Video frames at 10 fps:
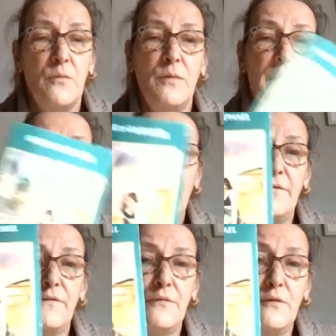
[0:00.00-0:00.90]
we
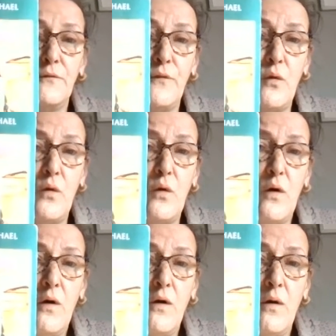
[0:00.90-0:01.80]
have the four
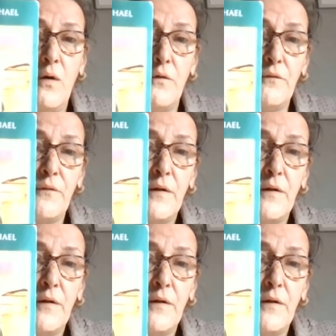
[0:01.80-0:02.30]
of